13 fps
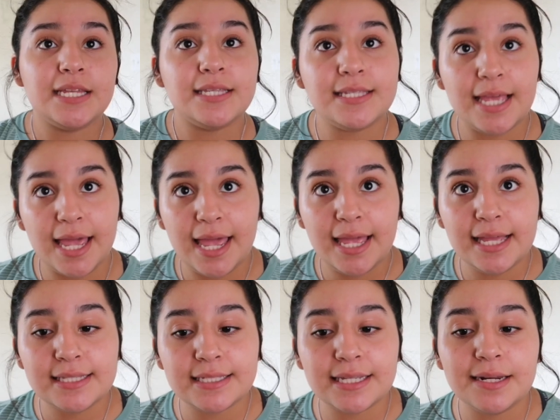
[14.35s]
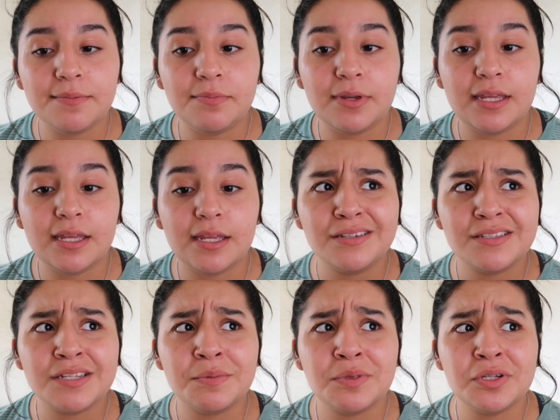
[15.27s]
Today it's gonna be kind of
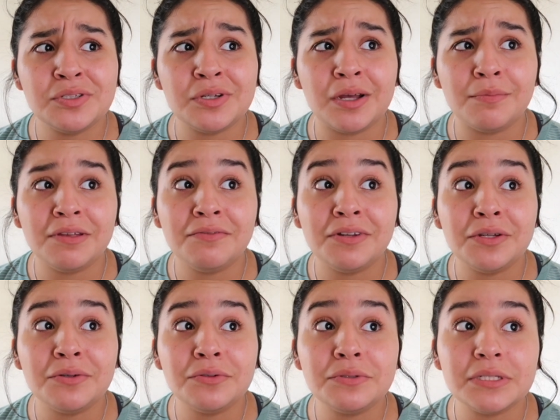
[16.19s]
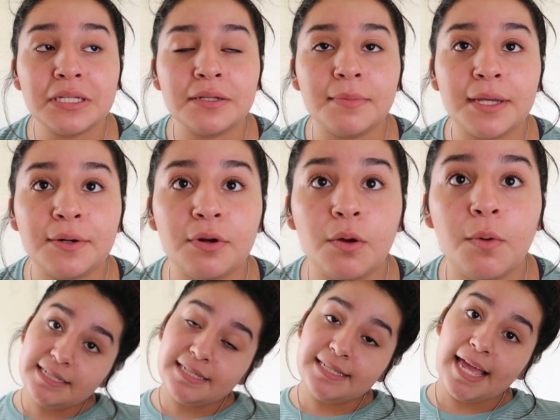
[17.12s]
similar to all my videos. I don't know.
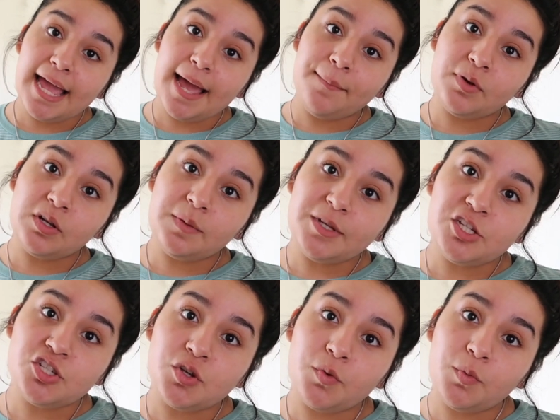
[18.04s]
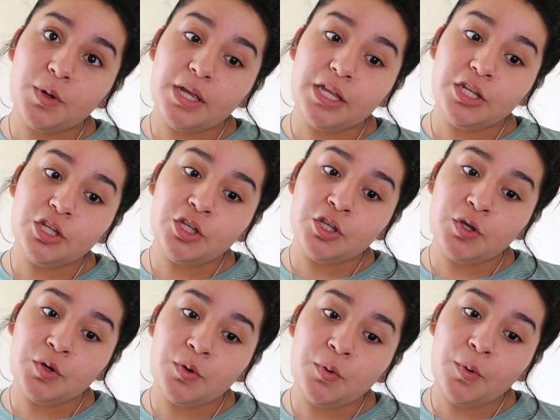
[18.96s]
Today I'm gonna be showing
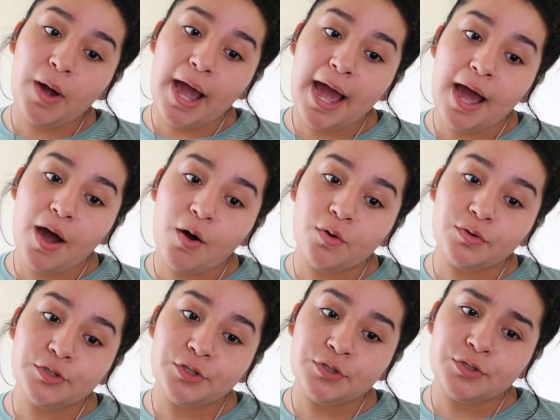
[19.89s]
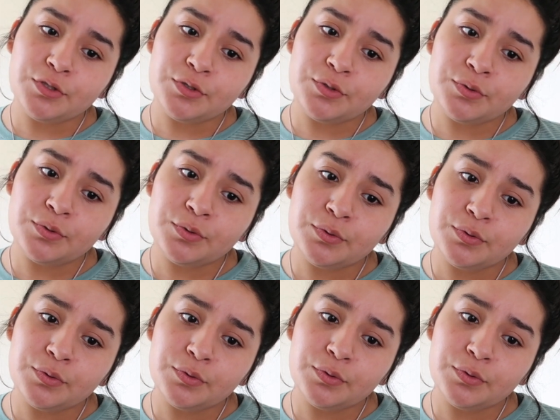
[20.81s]
you how to do